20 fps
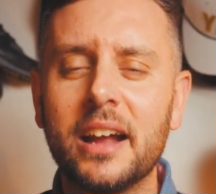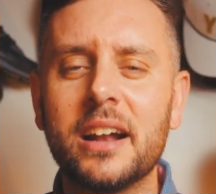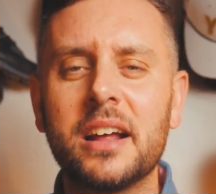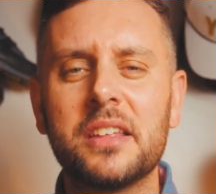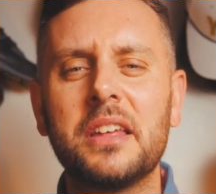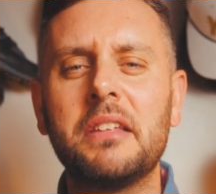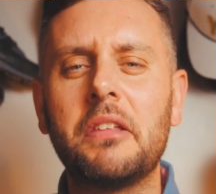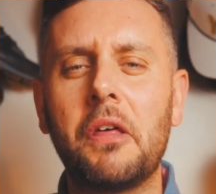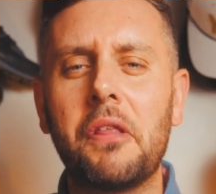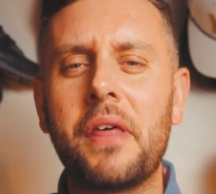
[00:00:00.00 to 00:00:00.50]
and I
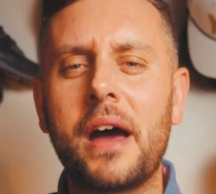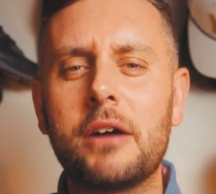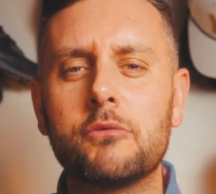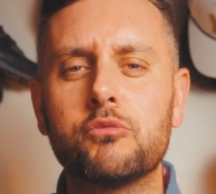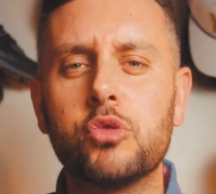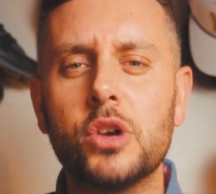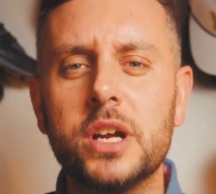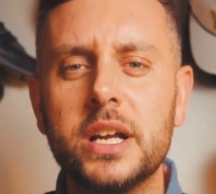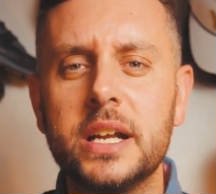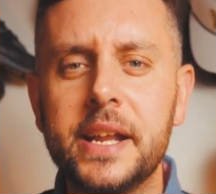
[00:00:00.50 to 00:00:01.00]
think that
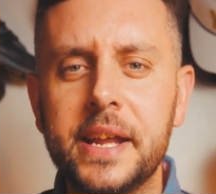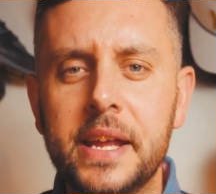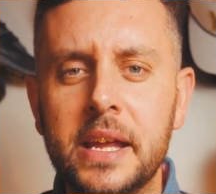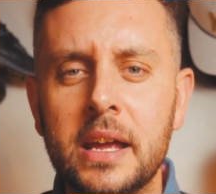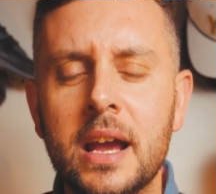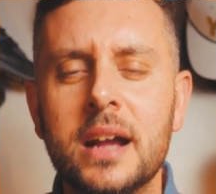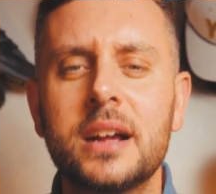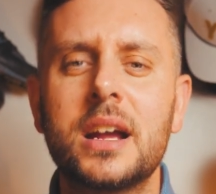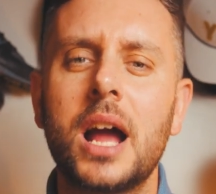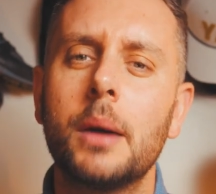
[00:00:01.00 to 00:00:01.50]
that really
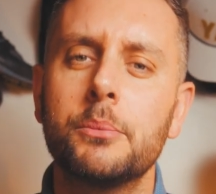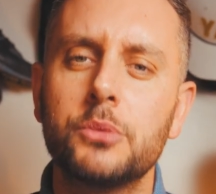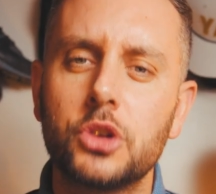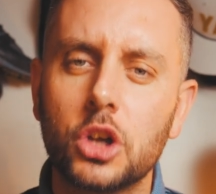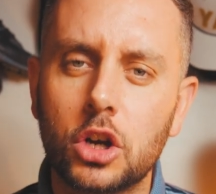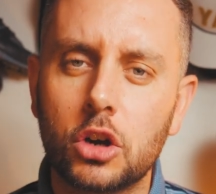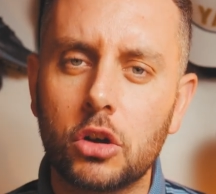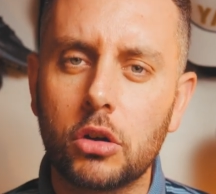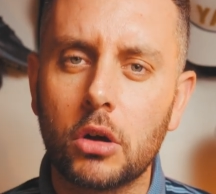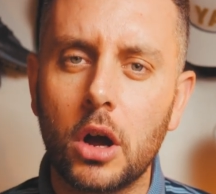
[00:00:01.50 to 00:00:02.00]
comes
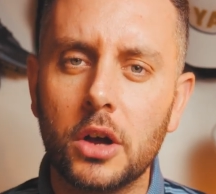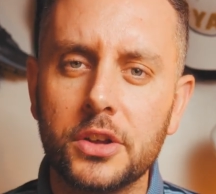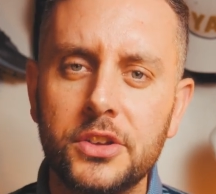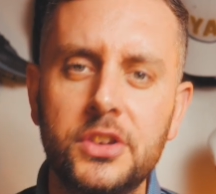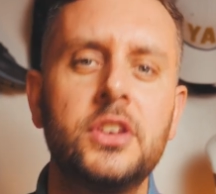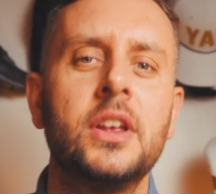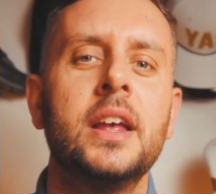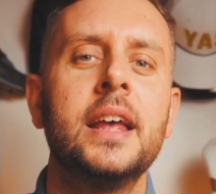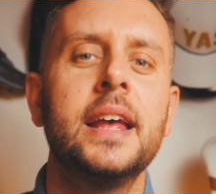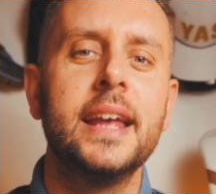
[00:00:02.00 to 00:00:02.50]

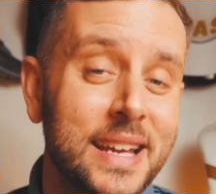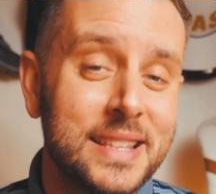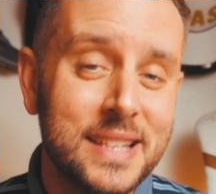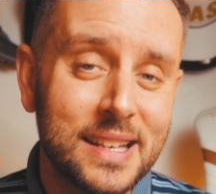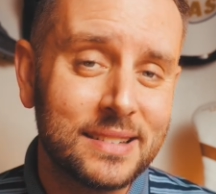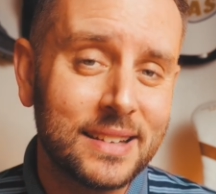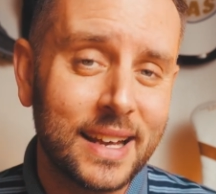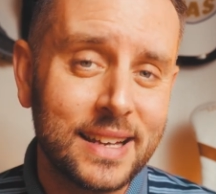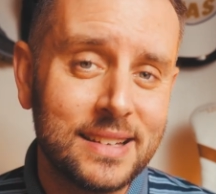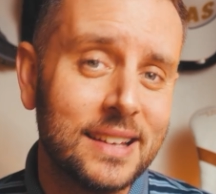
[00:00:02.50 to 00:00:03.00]
across in
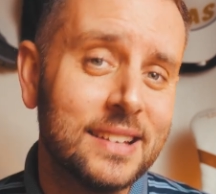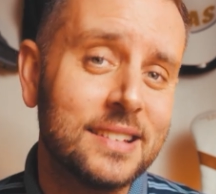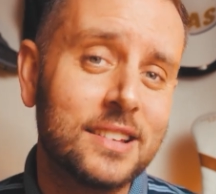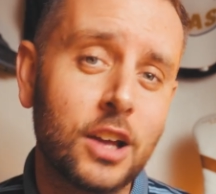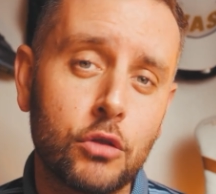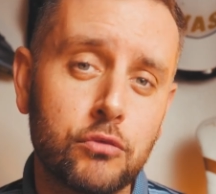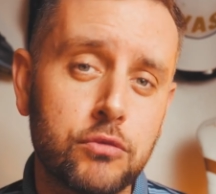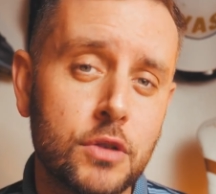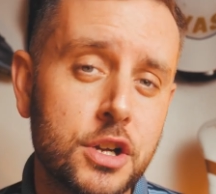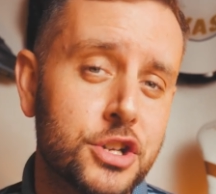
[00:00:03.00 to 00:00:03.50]
this
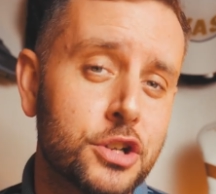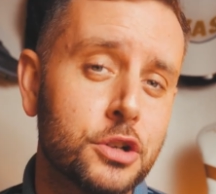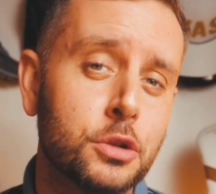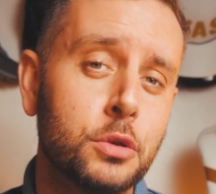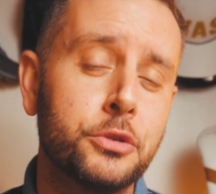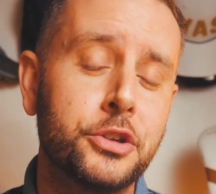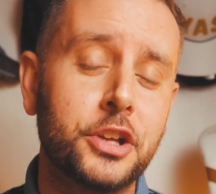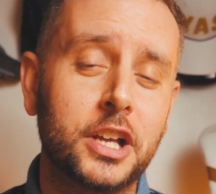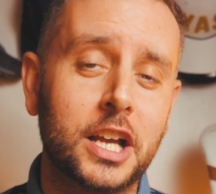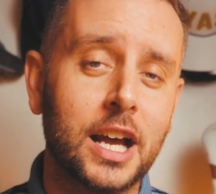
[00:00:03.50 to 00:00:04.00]
latest
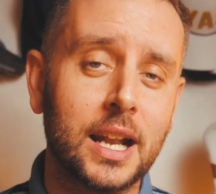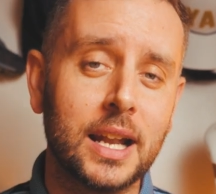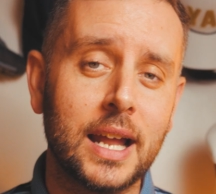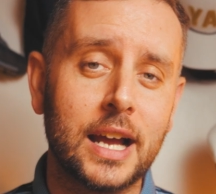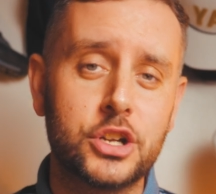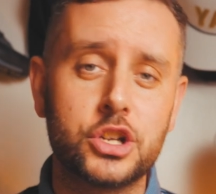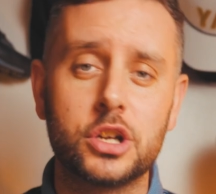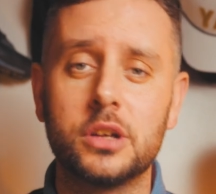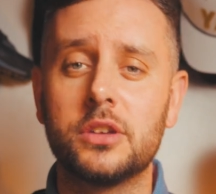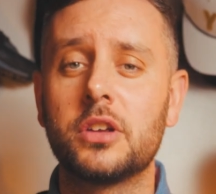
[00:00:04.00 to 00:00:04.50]
Originals
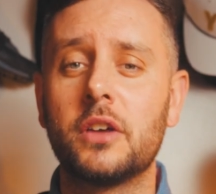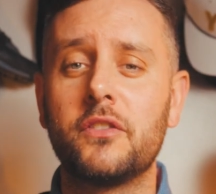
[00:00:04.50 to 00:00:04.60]
collection.